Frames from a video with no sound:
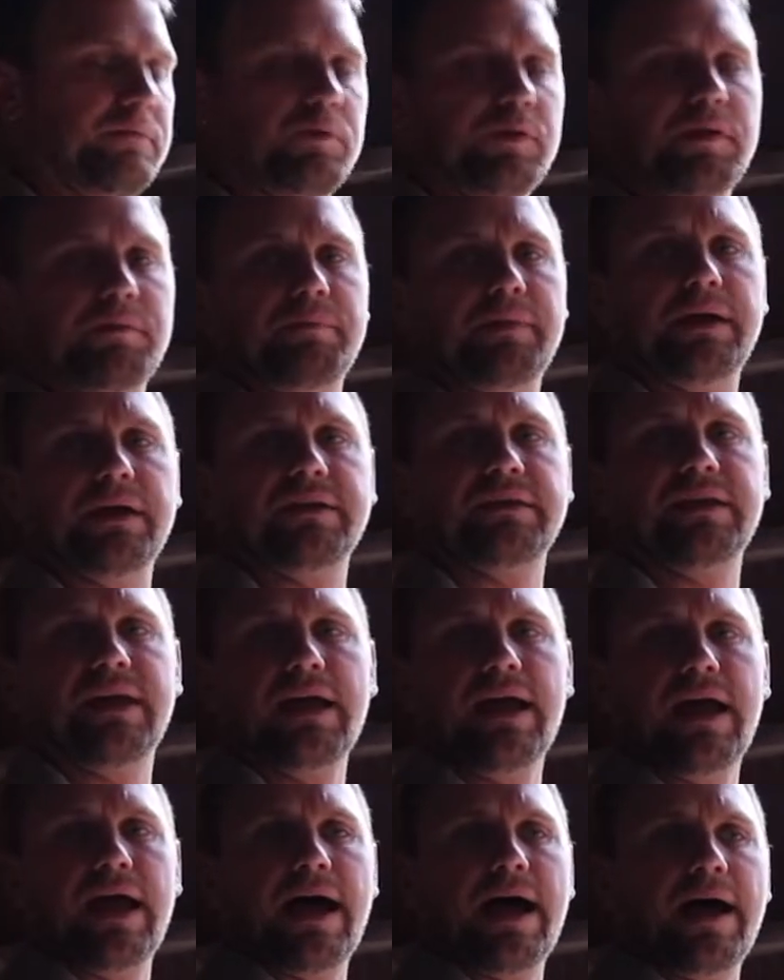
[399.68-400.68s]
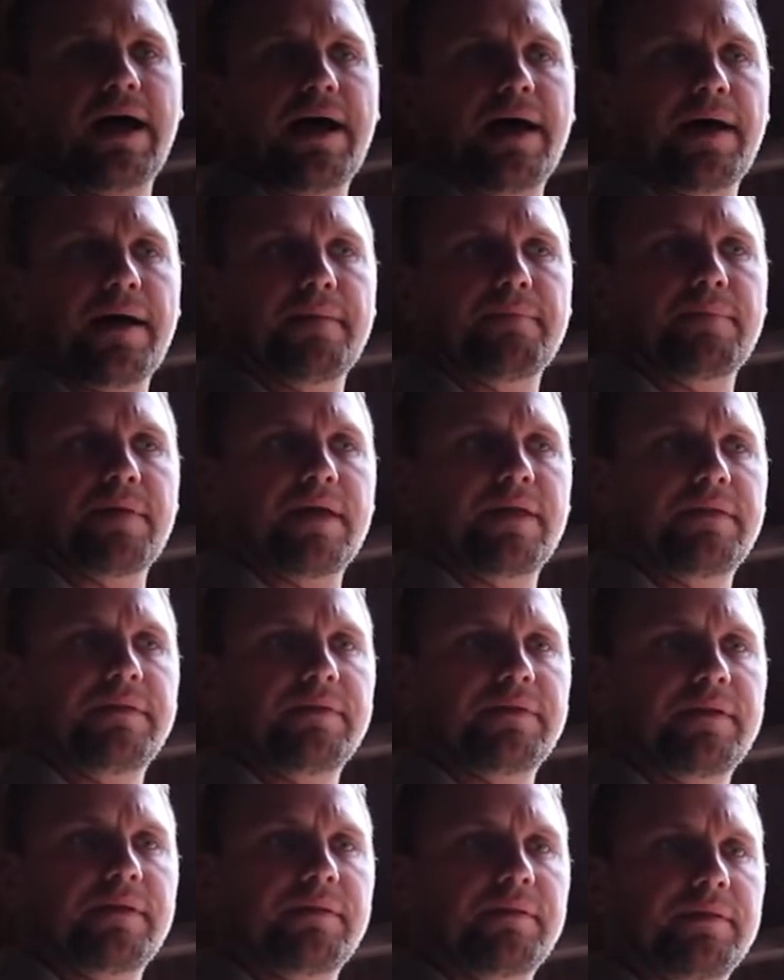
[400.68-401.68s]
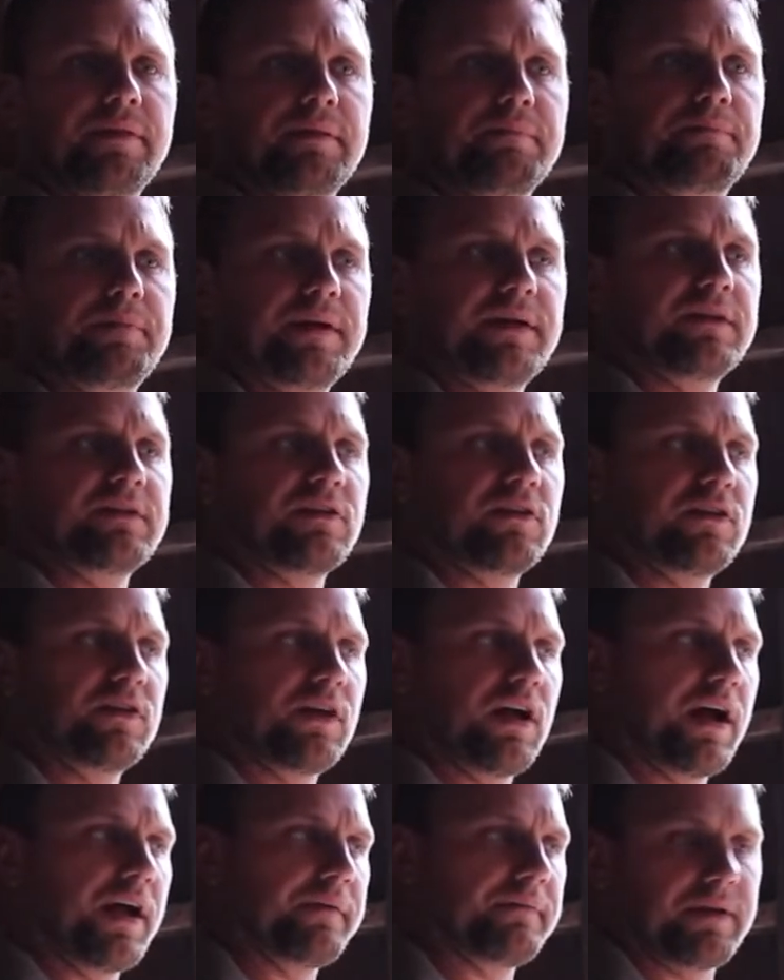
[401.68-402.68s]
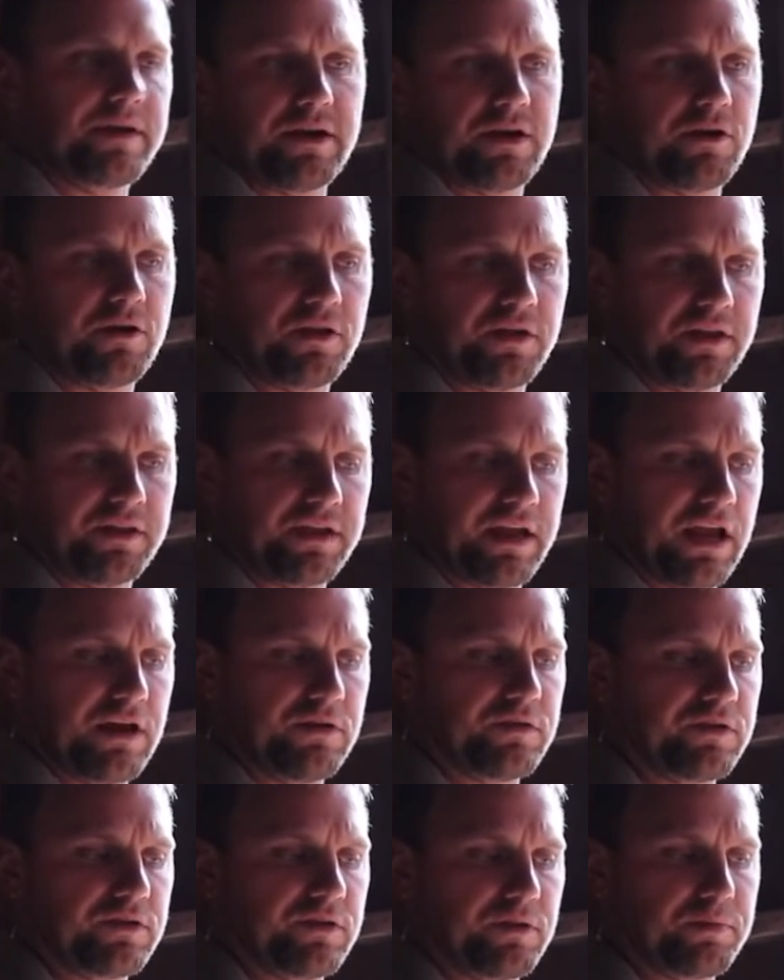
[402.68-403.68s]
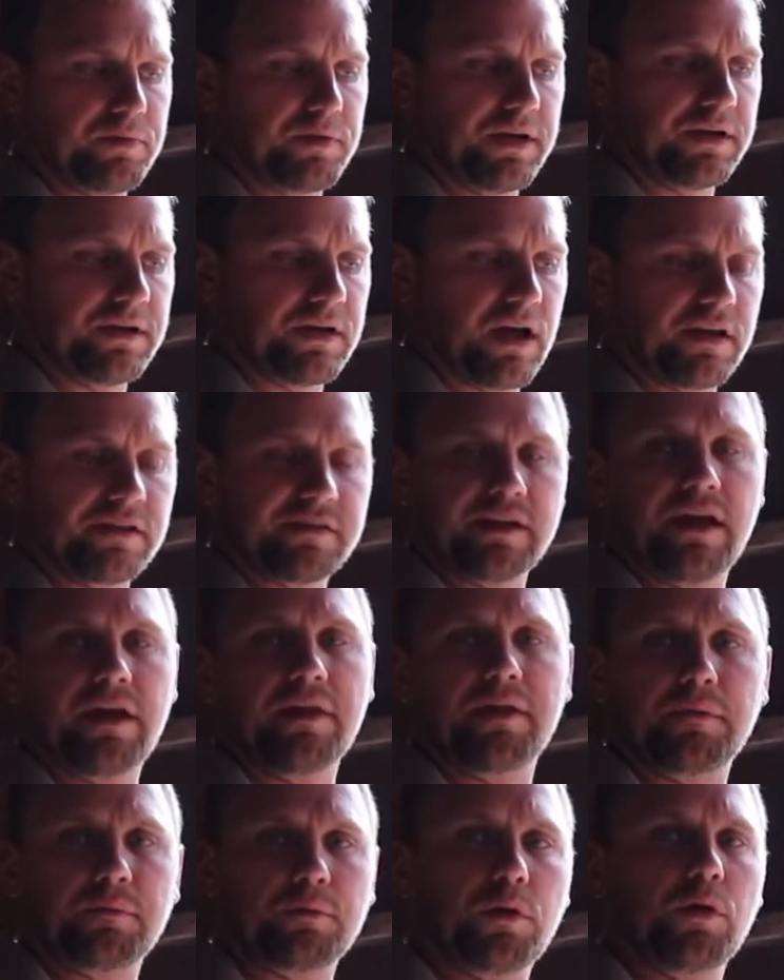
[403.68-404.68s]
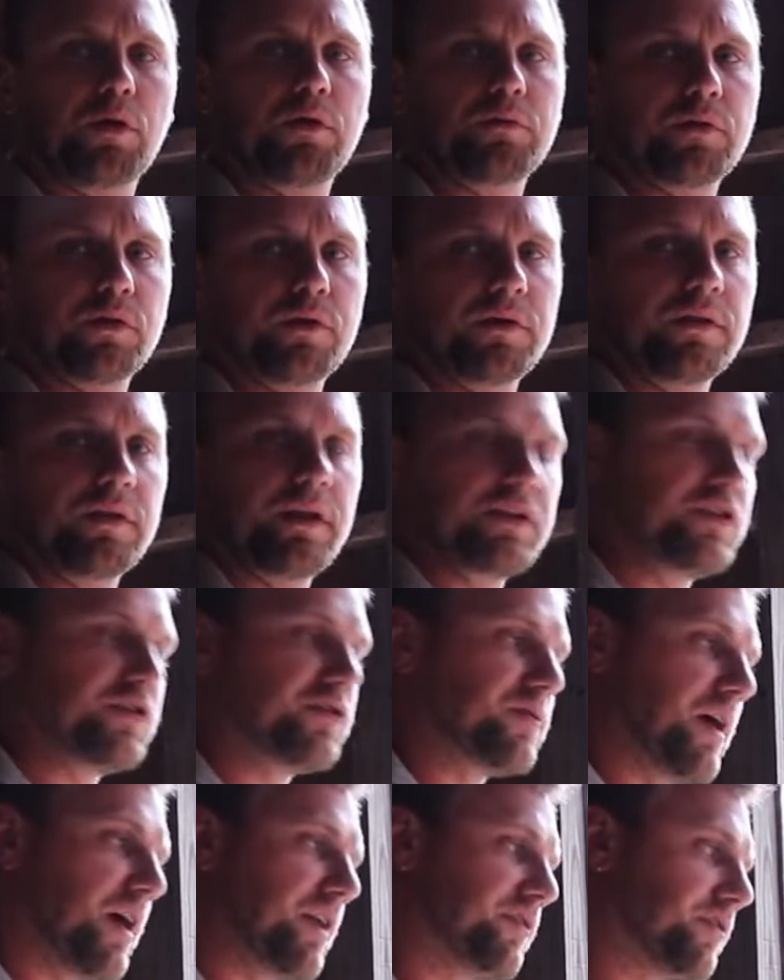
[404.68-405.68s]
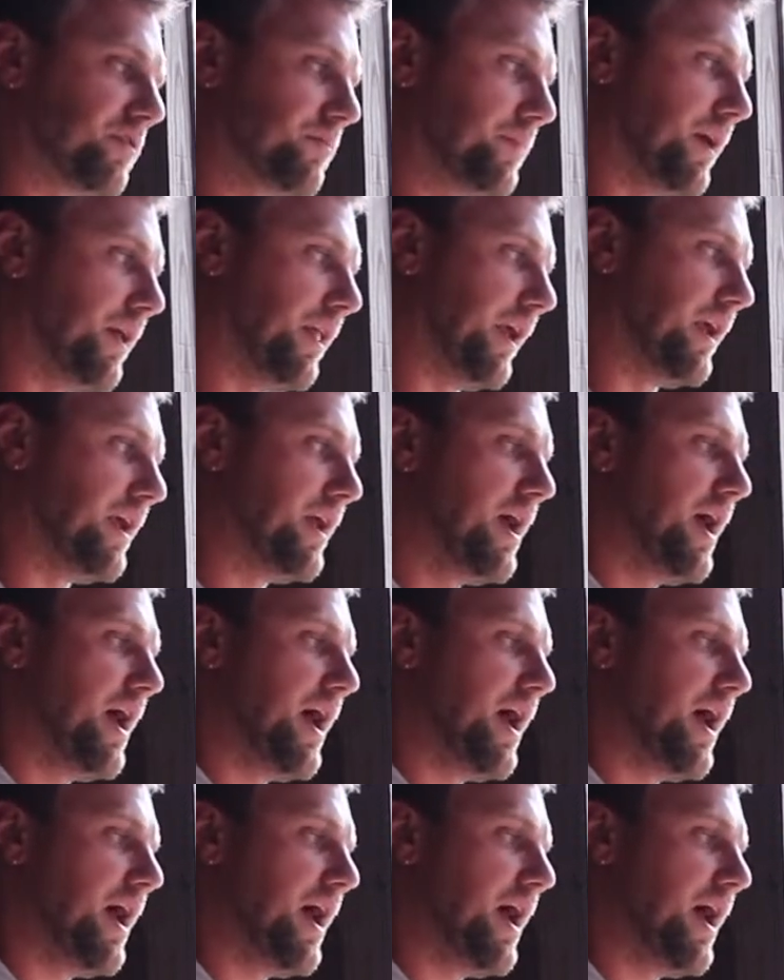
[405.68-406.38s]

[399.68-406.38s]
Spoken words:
with the pigs. The pigs are not inherently dangerous. They're pretty docile. They'll roll over and let you scratch their belly.